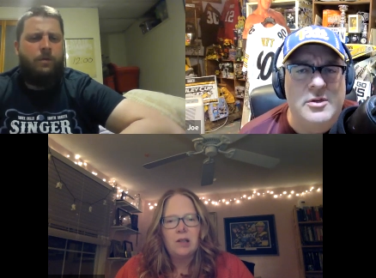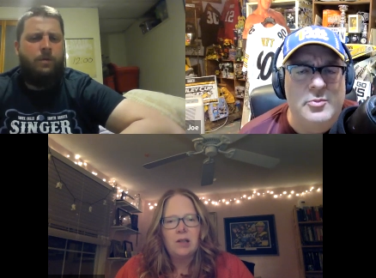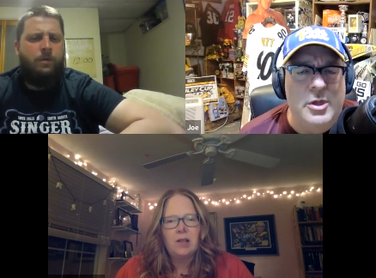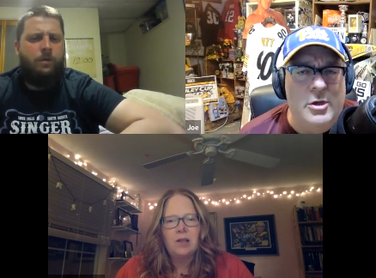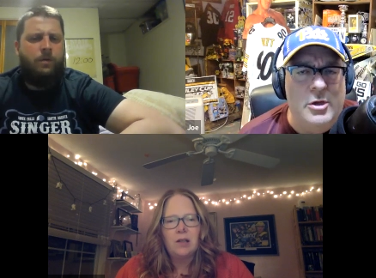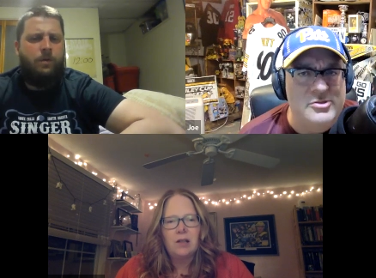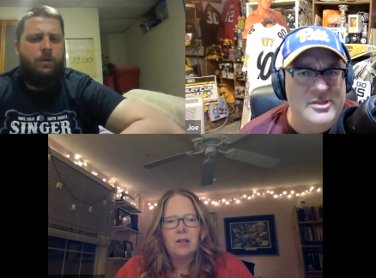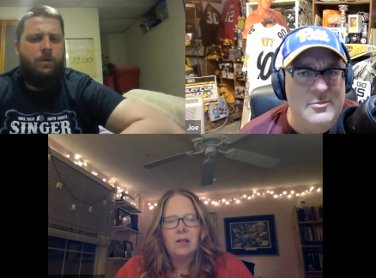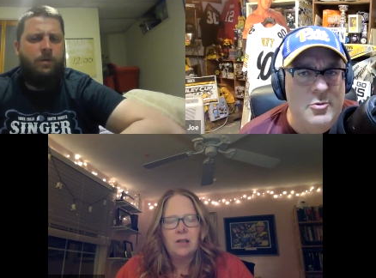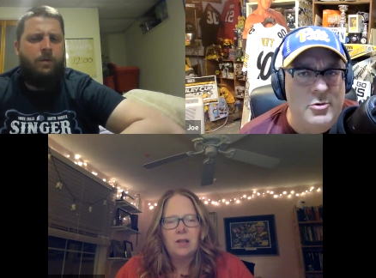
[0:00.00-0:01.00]
Speaker 1: did we also
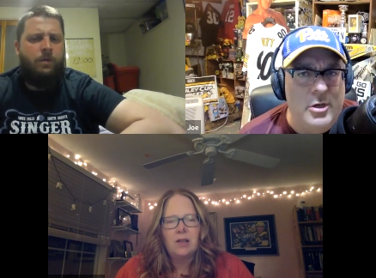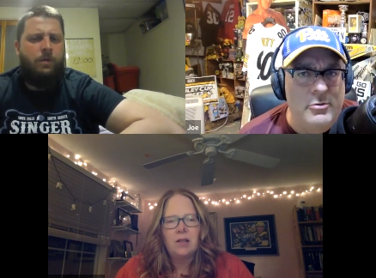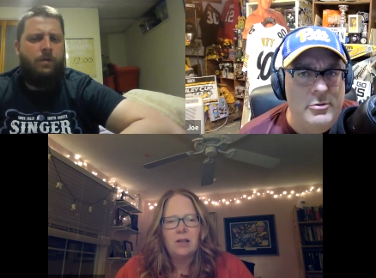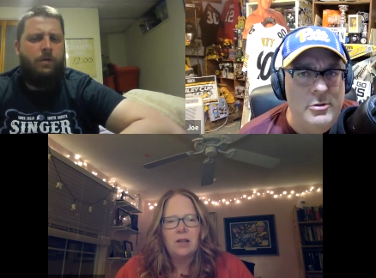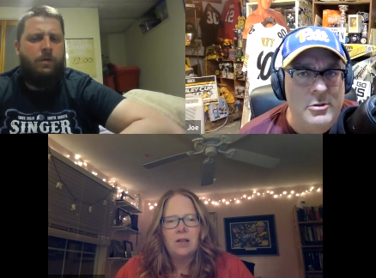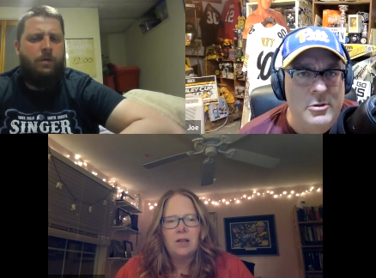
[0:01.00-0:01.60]
see Mordo?